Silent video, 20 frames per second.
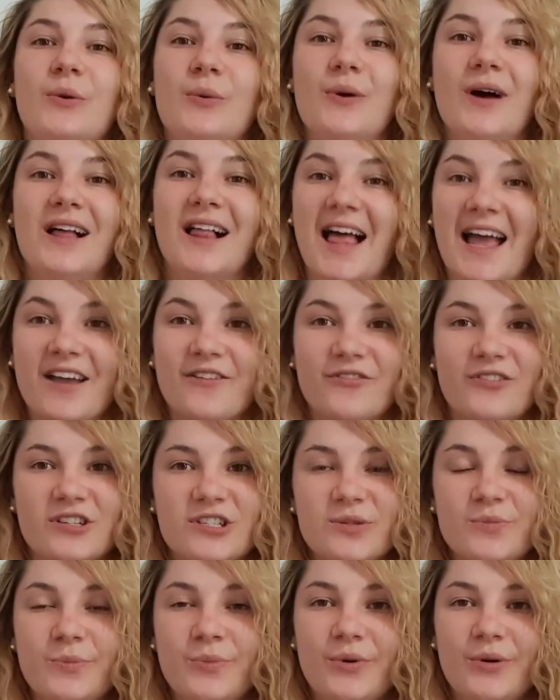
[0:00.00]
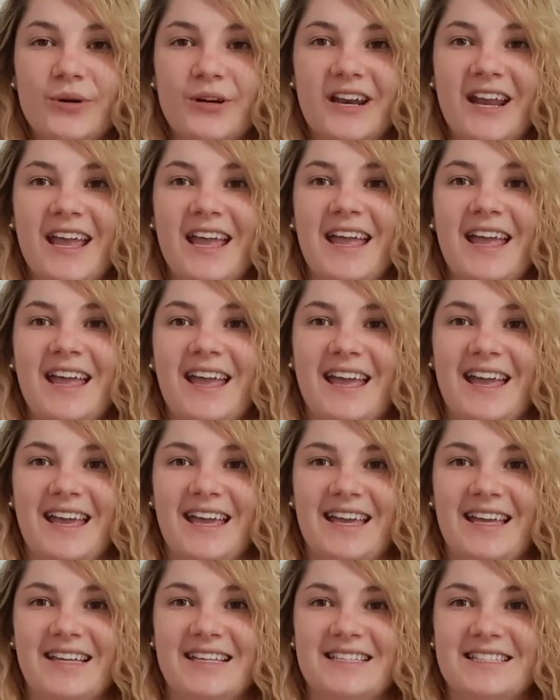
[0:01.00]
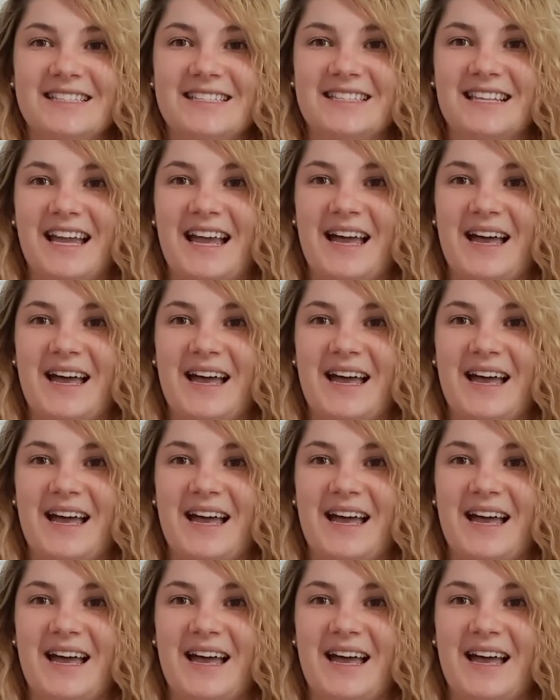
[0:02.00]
Well, a vision board is